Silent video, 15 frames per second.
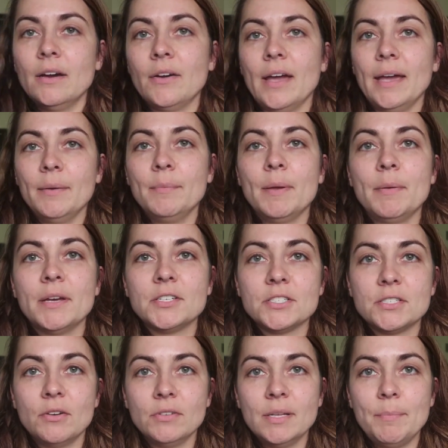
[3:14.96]
Okay, maybe I'll
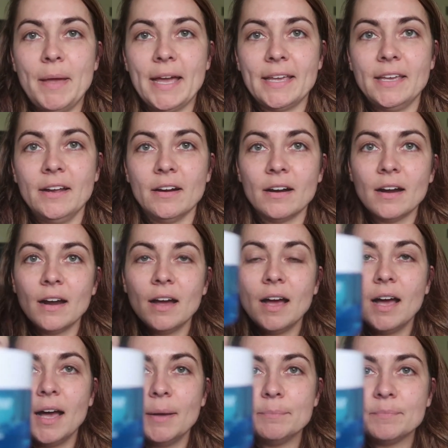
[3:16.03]
just hold it back here.
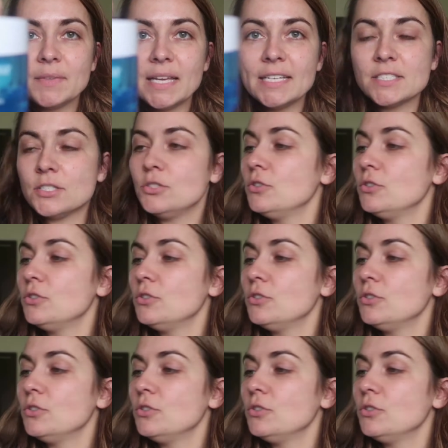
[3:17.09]
It's